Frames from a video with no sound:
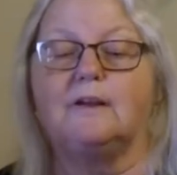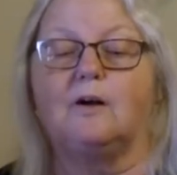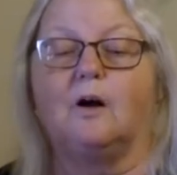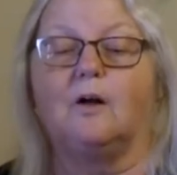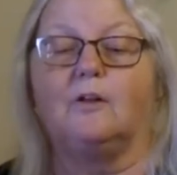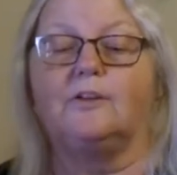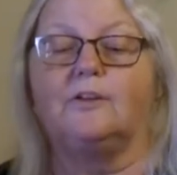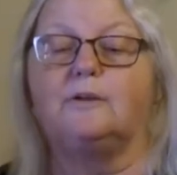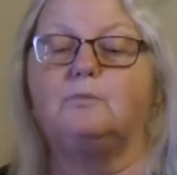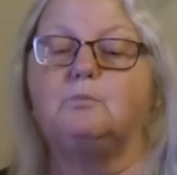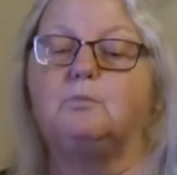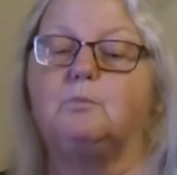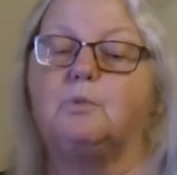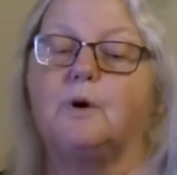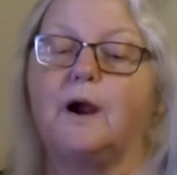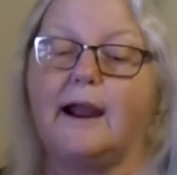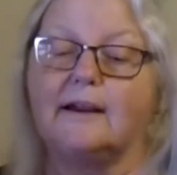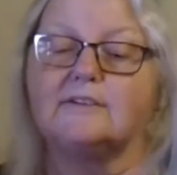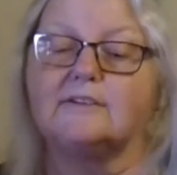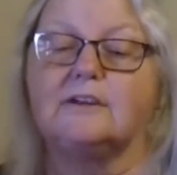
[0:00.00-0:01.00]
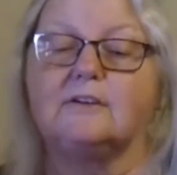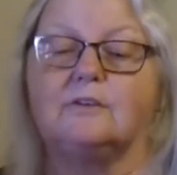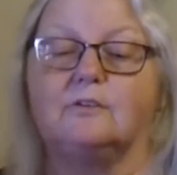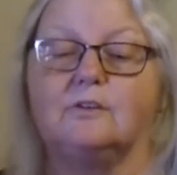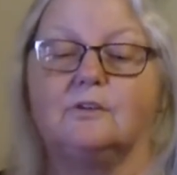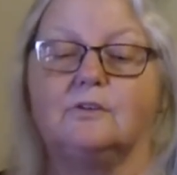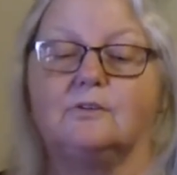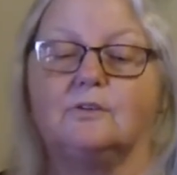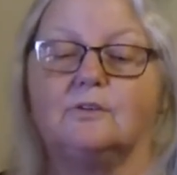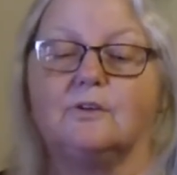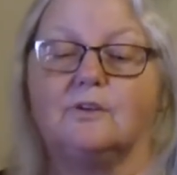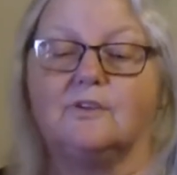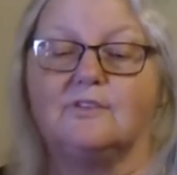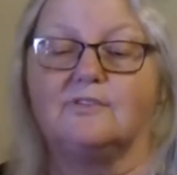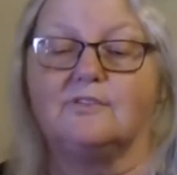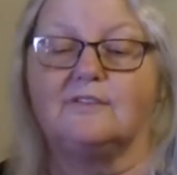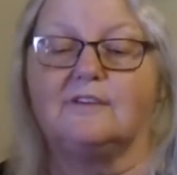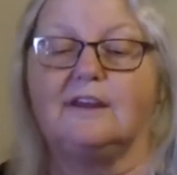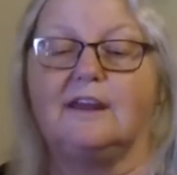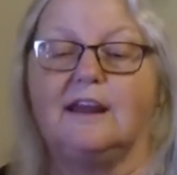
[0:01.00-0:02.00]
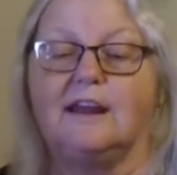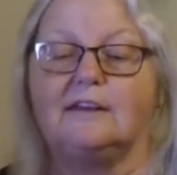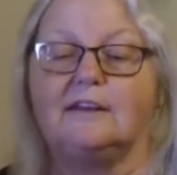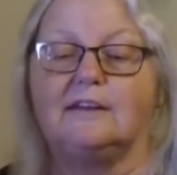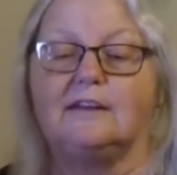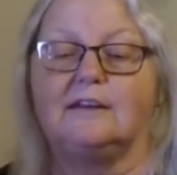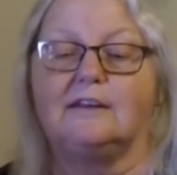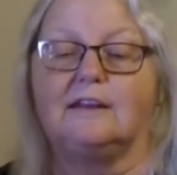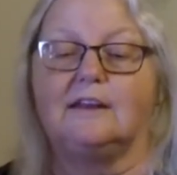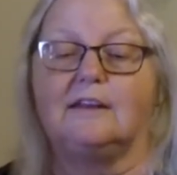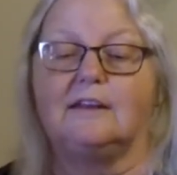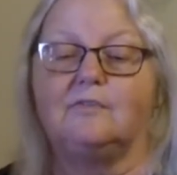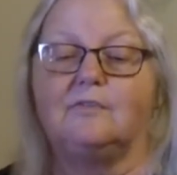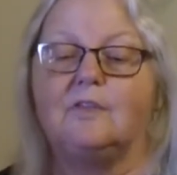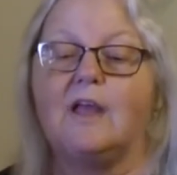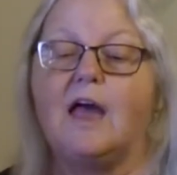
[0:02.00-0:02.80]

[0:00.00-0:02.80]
called it practical Christianity.